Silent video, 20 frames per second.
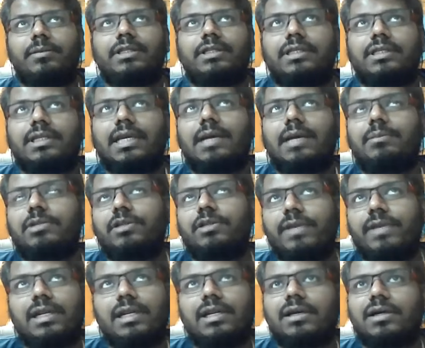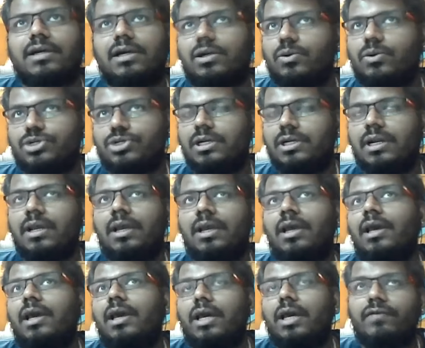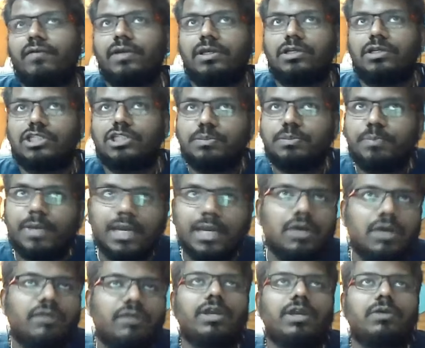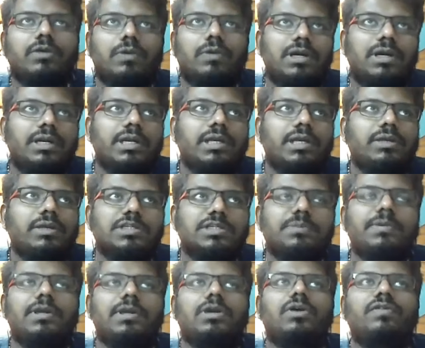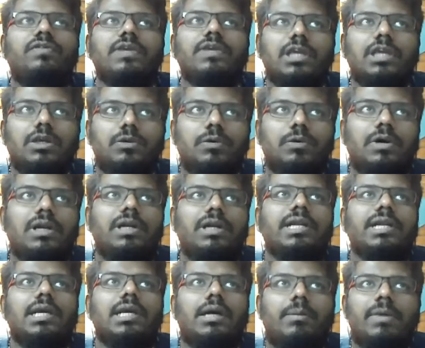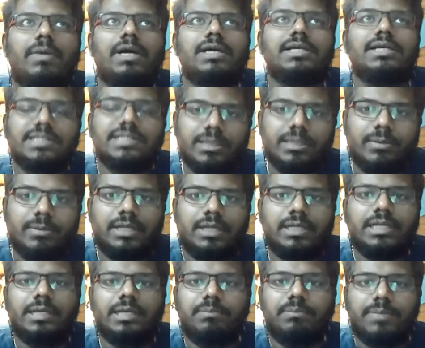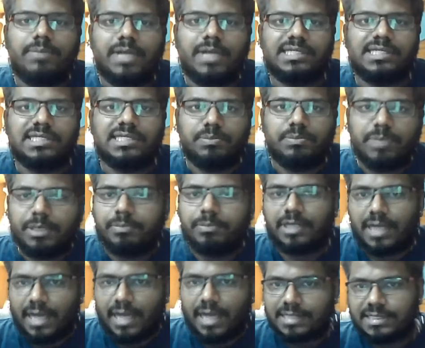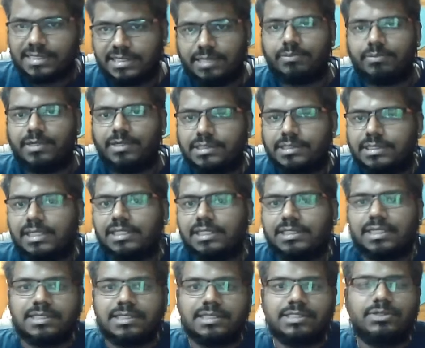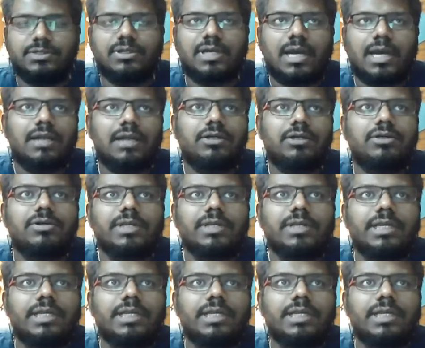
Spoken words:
come to the very clear conclusion: when you speak of equality, you speak of equality among similarly placed people. As simple as that. Just as you can't treat